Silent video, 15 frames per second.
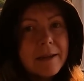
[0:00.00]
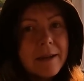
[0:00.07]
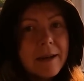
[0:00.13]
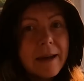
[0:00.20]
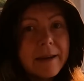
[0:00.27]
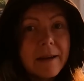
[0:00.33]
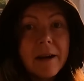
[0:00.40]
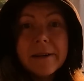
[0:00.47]

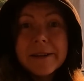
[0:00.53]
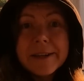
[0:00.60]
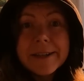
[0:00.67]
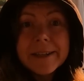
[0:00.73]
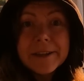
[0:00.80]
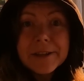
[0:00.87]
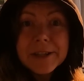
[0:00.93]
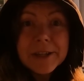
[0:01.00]
like
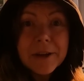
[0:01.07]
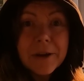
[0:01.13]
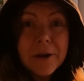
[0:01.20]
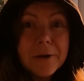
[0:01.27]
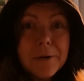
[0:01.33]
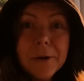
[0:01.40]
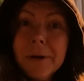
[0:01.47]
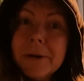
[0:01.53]
100 years
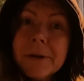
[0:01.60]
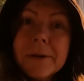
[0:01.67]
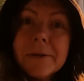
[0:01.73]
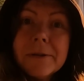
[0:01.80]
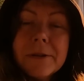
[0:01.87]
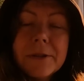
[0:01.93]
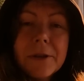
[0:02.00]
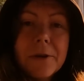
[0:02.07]
ago,
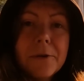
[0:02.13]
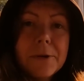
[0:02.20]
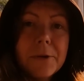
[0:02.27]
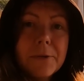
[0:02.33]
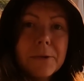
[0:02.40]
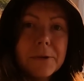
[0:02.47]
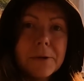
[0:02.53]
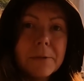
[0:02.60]
so you
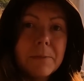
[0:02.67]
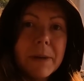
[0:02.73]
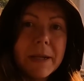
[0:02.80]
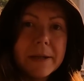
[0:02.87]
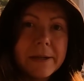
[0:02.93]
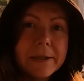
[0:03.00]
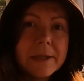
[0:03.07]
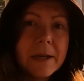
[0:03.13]
could
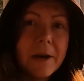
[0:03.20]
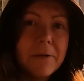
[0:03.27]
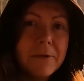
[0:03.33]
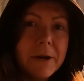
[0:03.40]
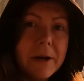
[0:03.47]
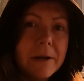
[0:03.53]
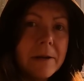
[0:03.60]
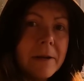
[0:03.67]
build a
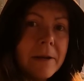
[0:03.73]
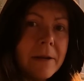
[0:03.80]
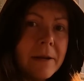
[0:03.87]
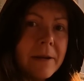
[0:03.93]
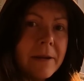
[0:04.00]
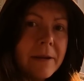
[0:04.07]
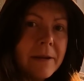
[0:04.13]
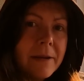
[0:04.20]
sauna
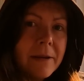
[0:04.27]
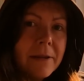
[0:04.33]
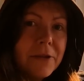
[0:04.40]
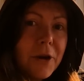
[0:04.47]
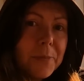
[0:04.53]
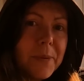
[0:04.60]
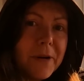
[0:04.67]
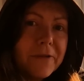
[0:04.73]

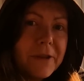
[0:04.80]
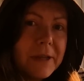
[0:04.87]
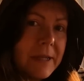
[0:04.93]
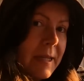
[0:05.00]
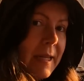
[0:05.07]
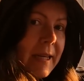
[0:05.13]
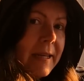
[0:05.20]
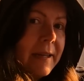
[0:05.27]
top of the
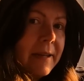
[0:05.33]
sea.